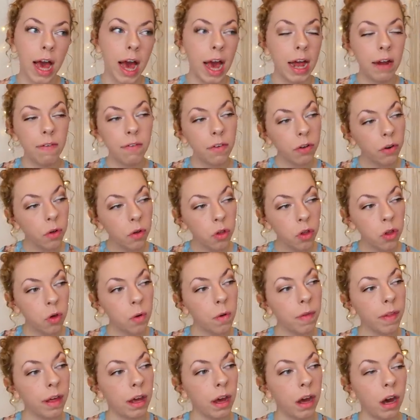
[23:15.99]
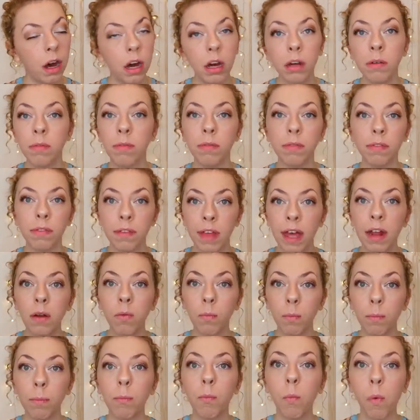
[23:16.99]
And if you're not sure what they are,
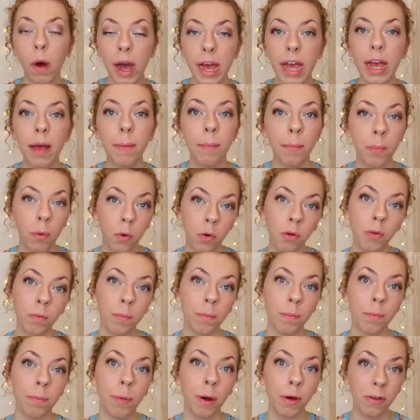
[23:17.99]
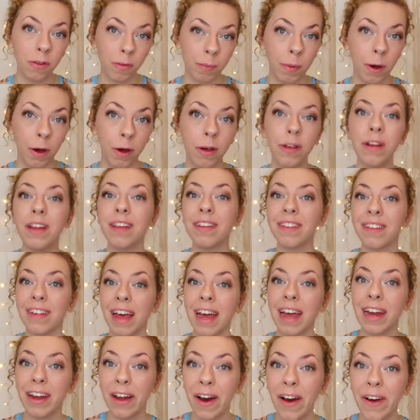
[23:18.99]
then wait, pause, postpone,
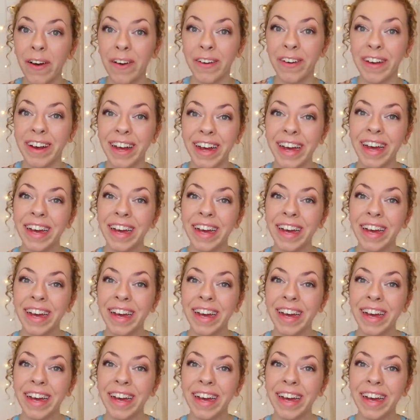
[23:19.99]
say no.